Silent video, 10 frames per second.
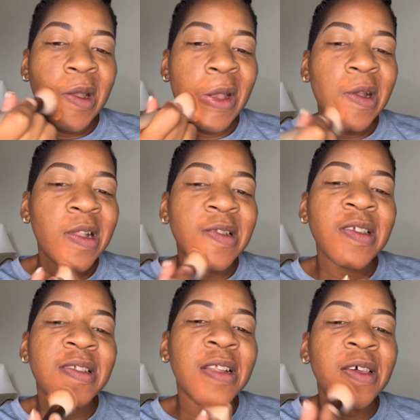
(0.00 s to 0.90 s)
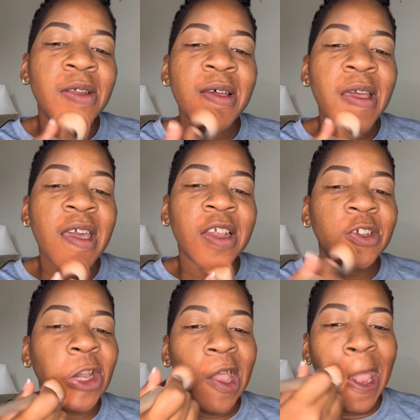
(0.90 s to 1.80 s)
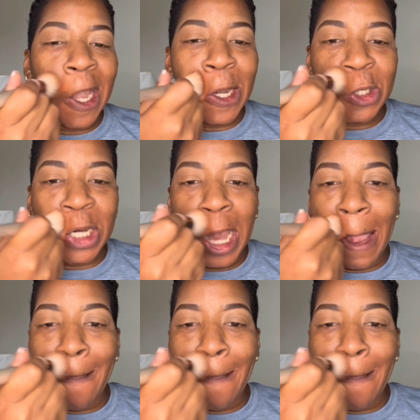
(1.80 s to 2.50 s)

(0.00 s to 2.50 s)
This is just a little extra added trait.